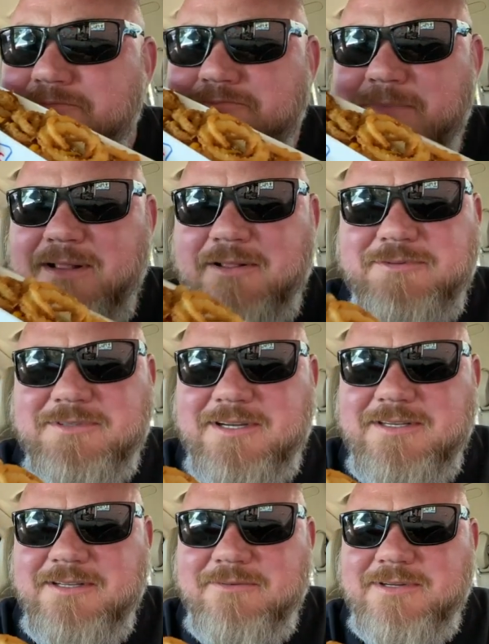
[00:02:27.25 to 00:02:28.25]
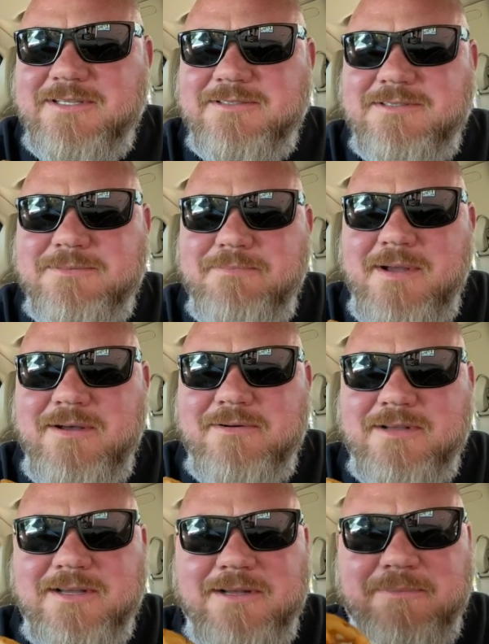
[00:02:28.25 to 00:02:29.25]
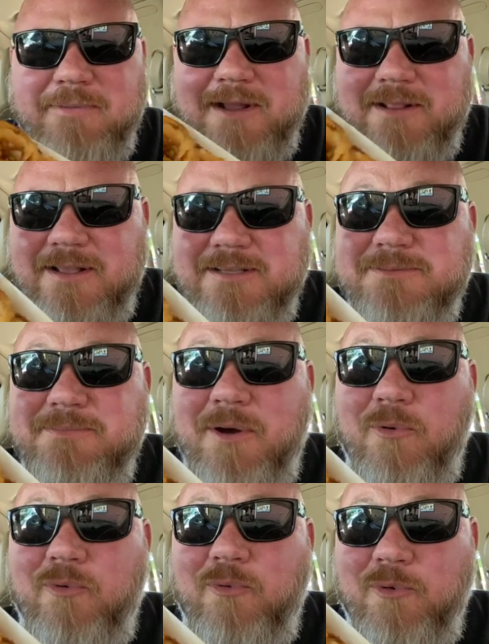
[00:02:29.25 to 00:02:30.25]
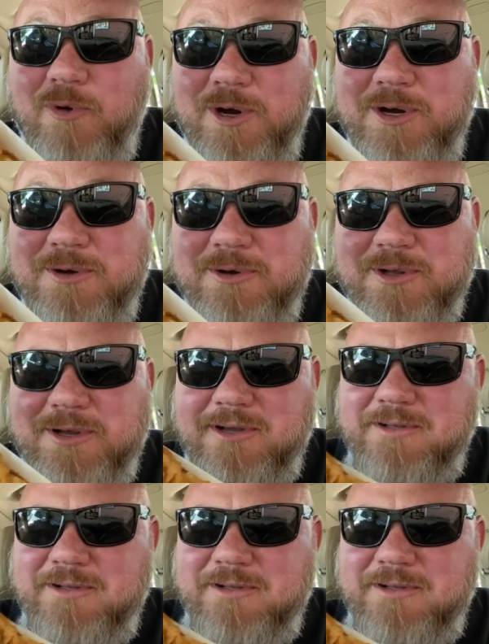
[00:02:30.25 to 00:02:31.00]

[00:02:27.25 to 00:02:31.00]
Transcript: man, those onion rings smell good, man. They smell real good.